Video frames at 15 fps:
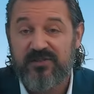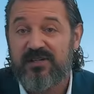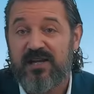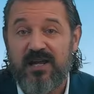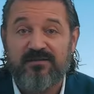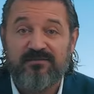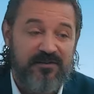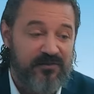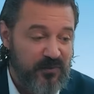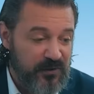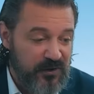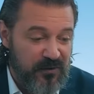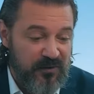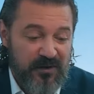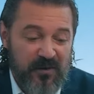today, even
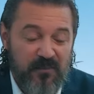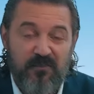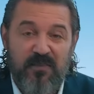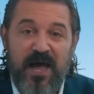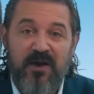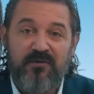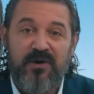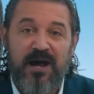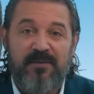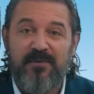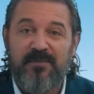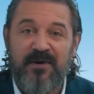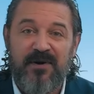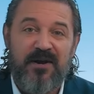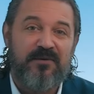with the bad rap
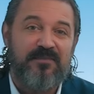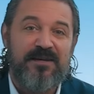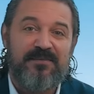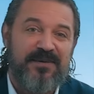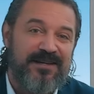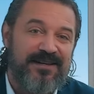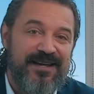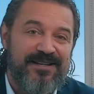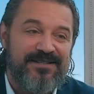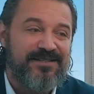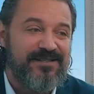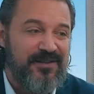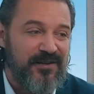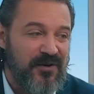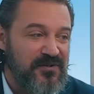about Airbnb
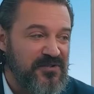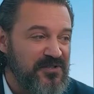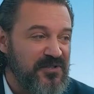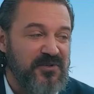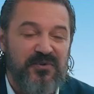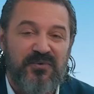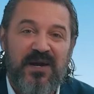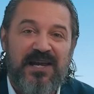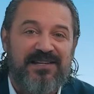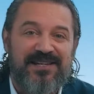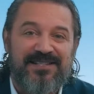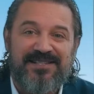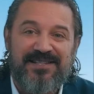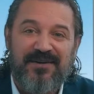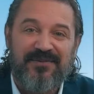guests. There are still great
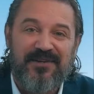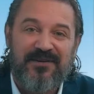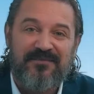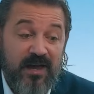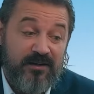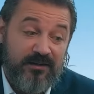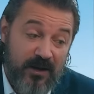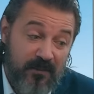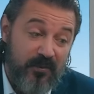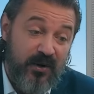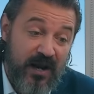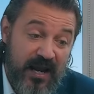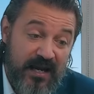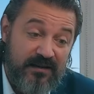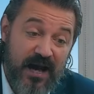guests out there. And
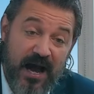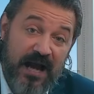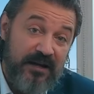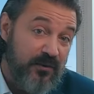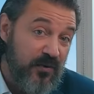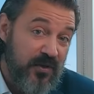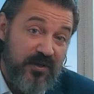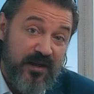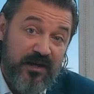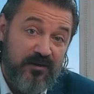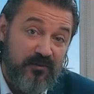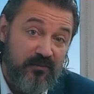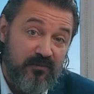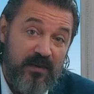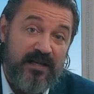number eight, I don't
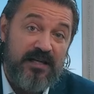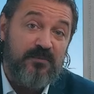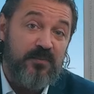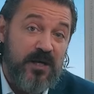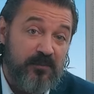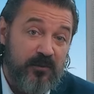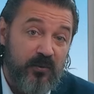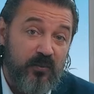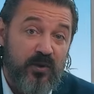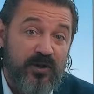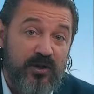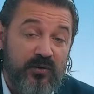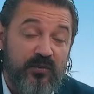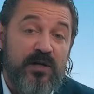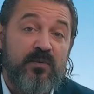think many people will
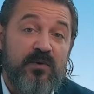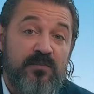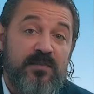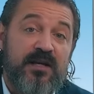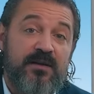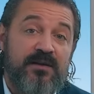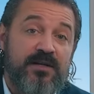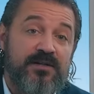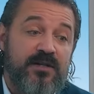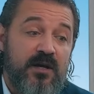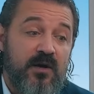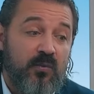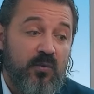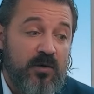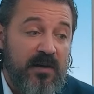agree with me on this.
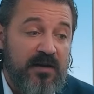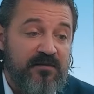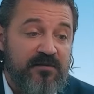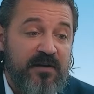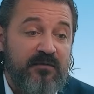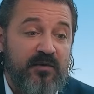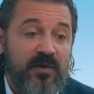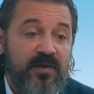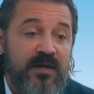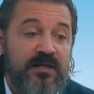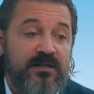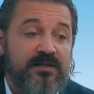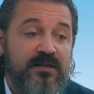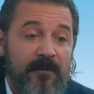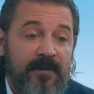One of my favorite
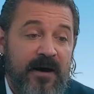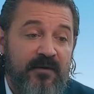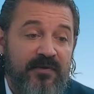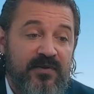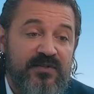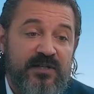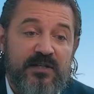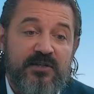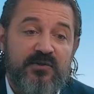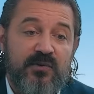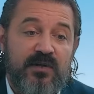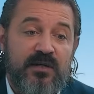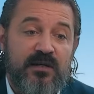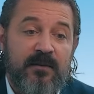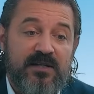things about this industry